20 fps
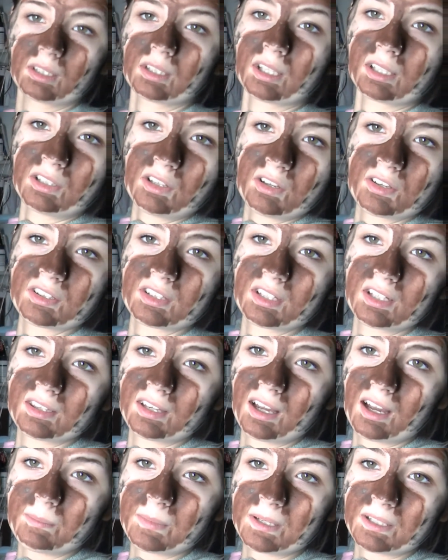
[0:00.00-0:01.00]
can you
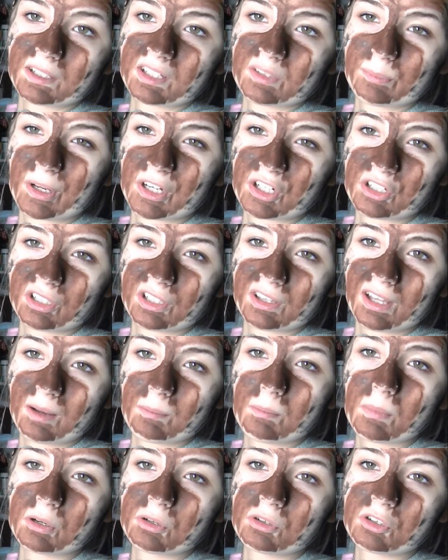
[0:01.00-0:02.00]
see that? I mean, especially
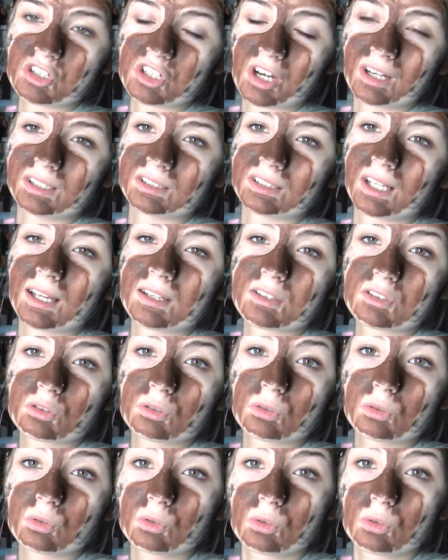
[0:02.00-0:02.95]
that blue shade, that is